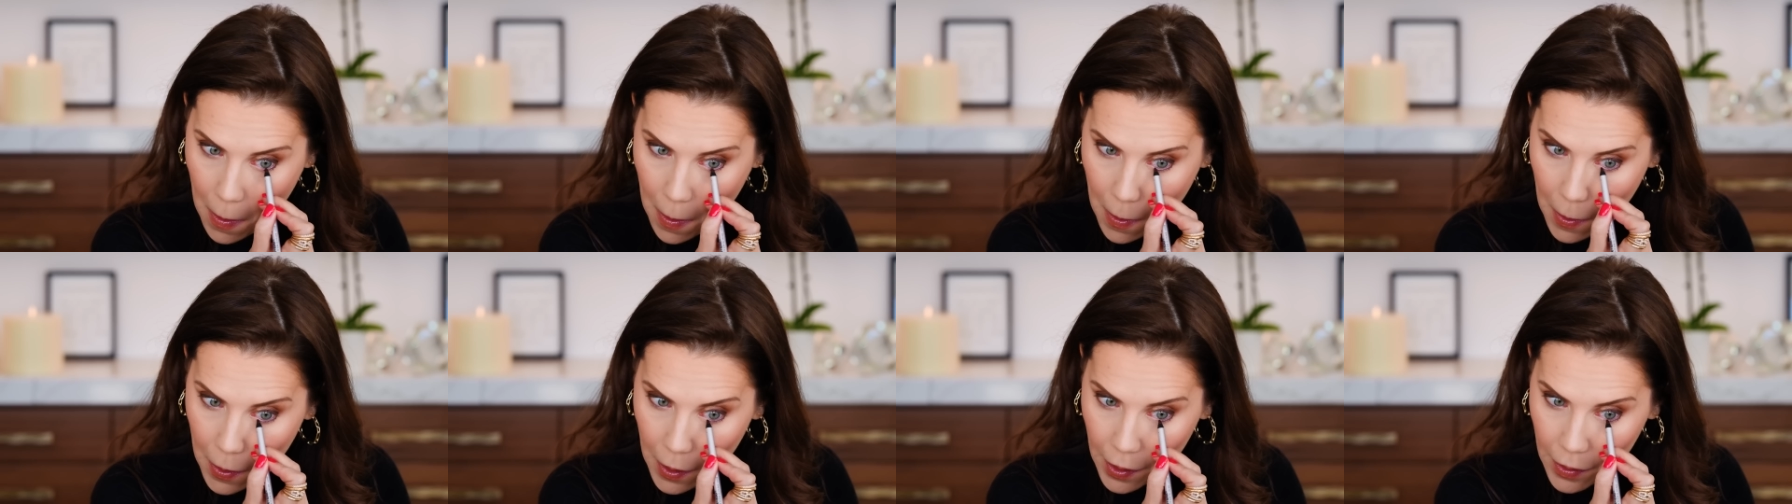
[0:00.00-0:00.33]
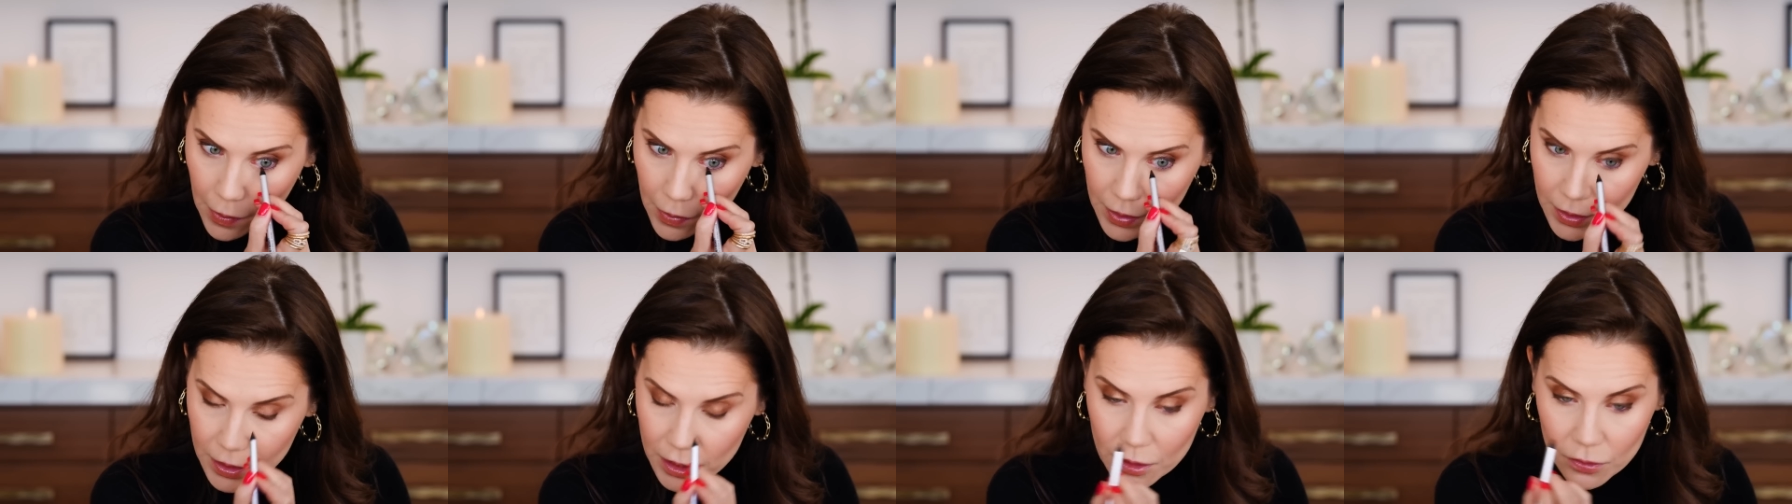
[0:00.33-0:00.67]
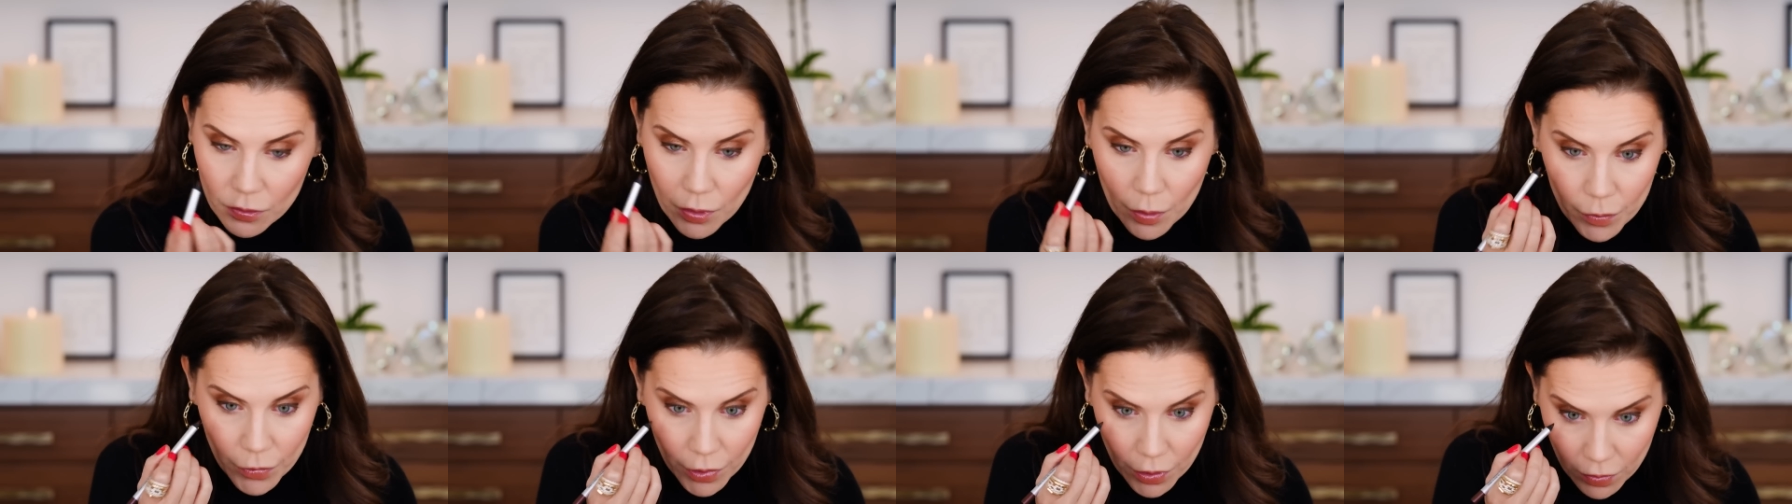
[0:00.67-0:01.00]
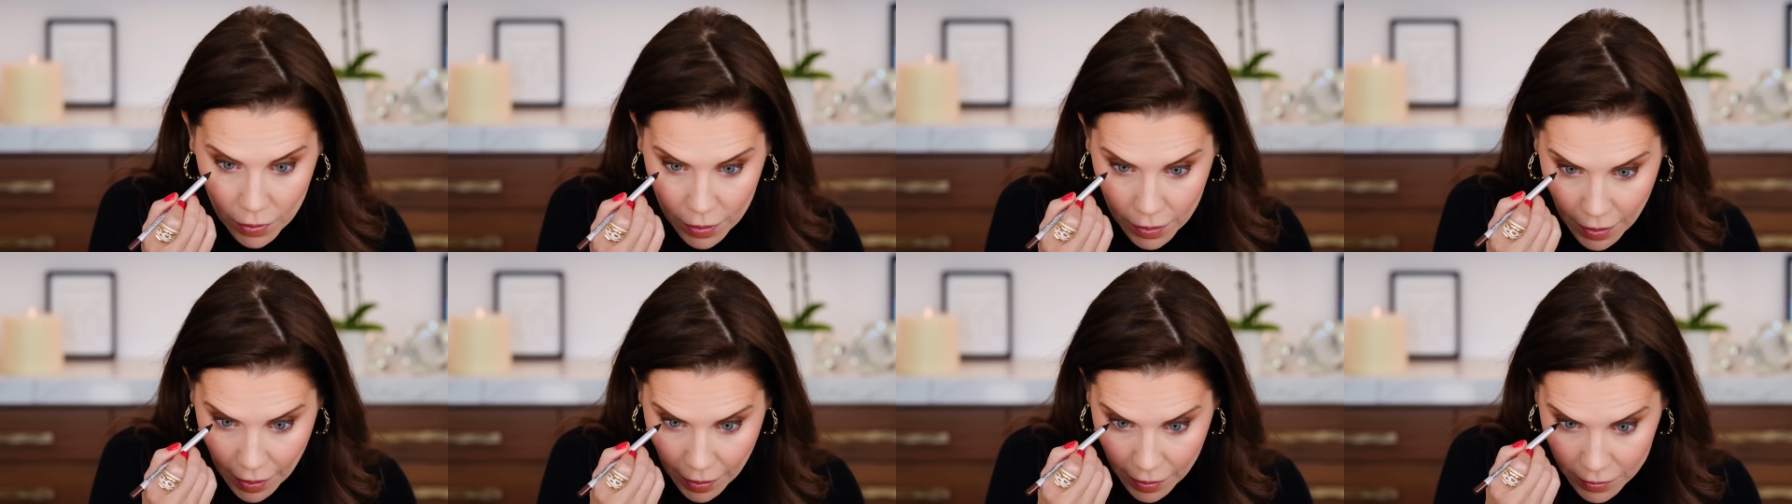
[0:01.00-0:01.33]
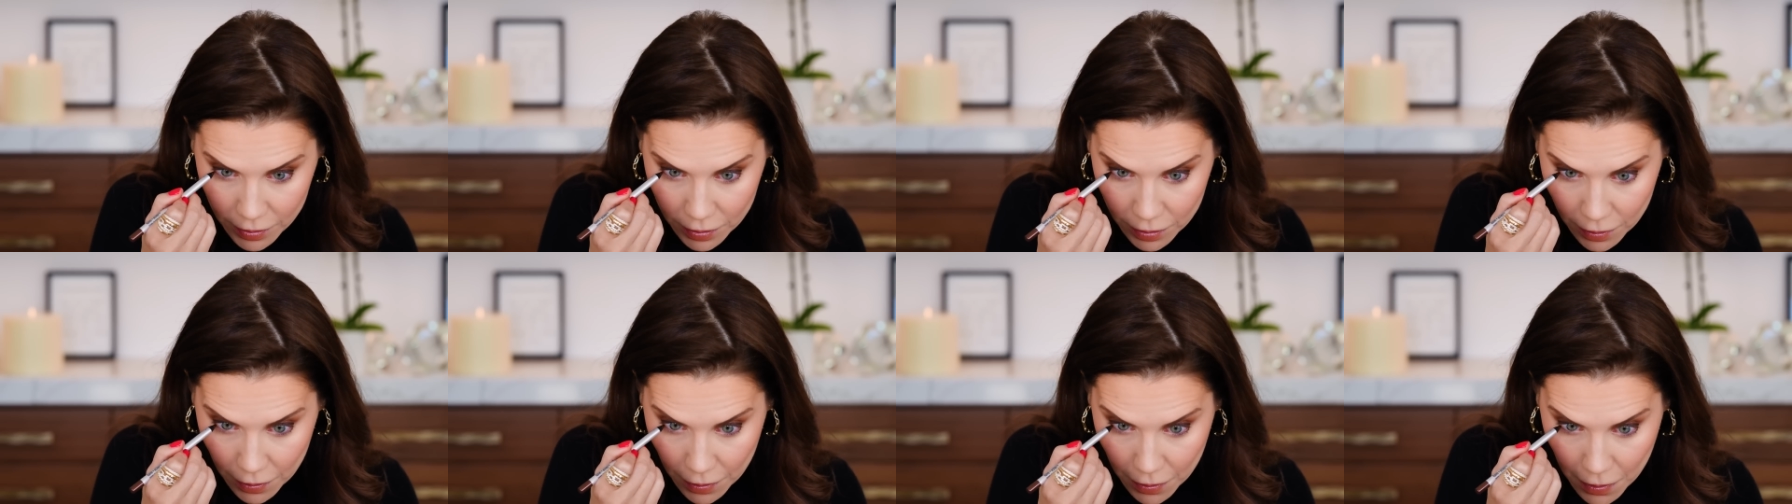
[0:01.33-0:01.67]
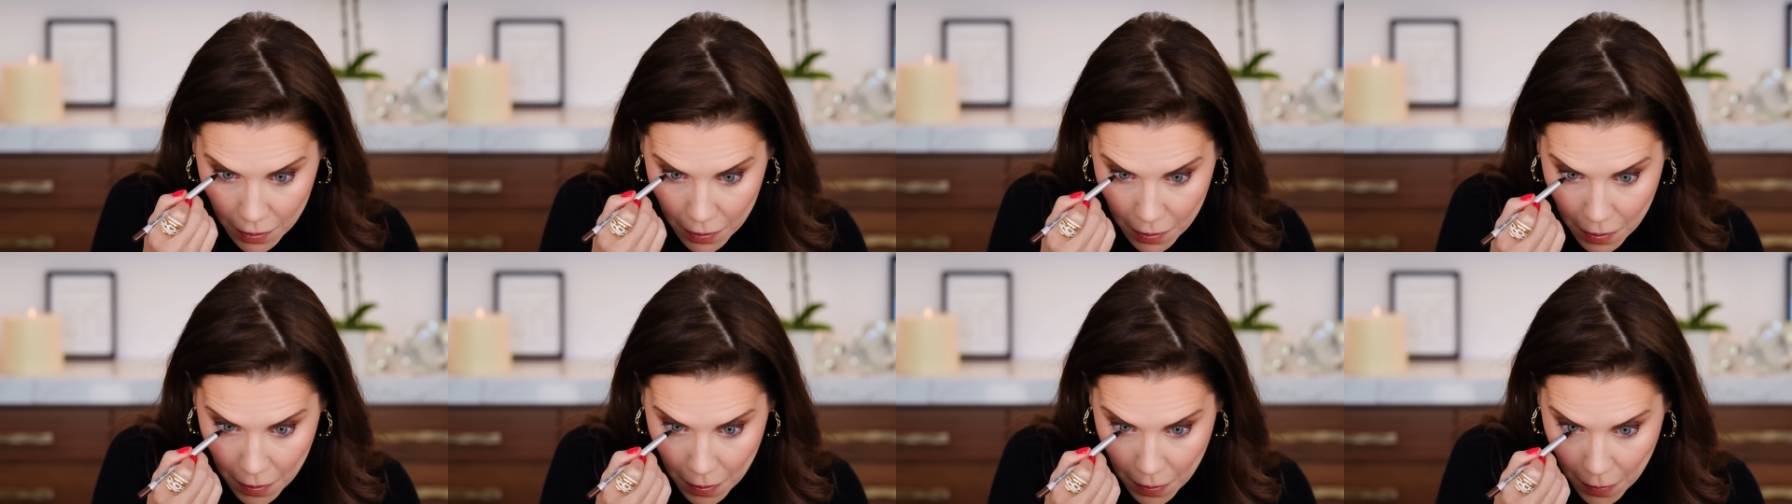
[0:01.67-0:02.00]
Okay, this is from
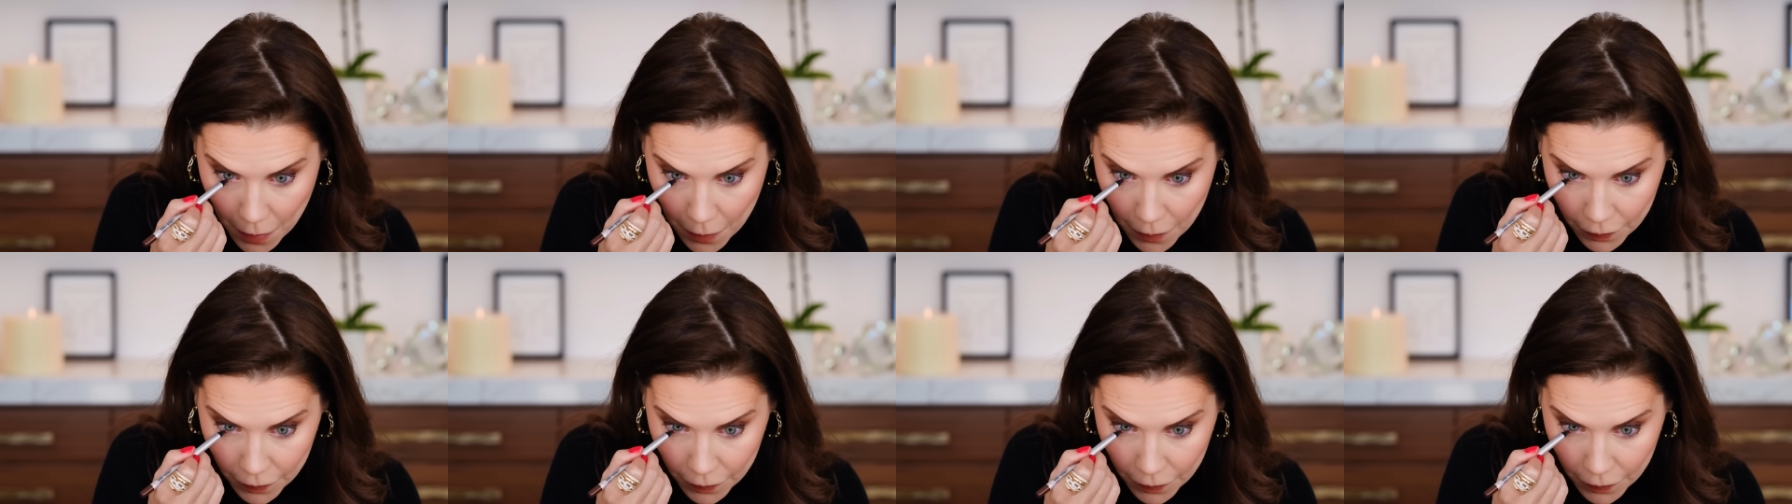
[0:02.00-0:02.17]
Lune+Aster.